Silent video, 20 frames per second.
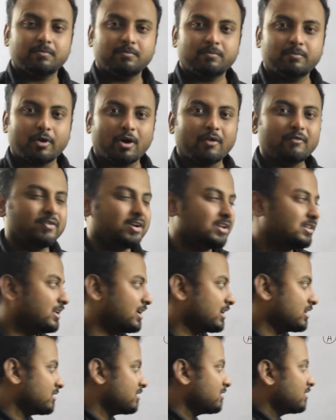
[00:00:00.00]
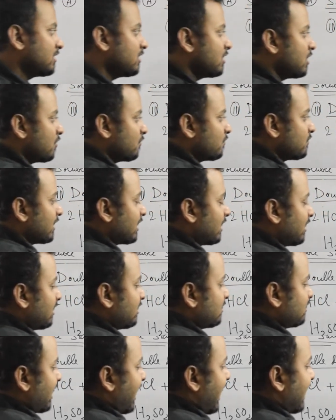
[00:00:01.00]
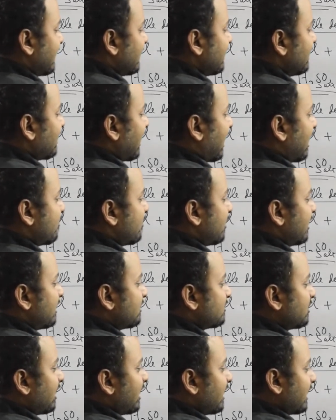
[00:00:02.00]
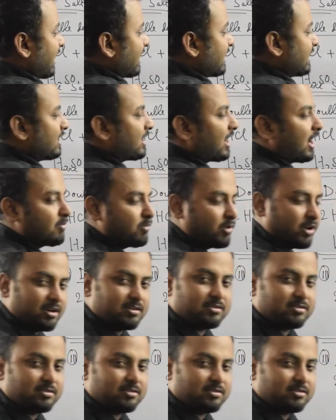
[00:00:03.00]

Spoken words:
profit then? We are adding carbonate salt and getting carbonate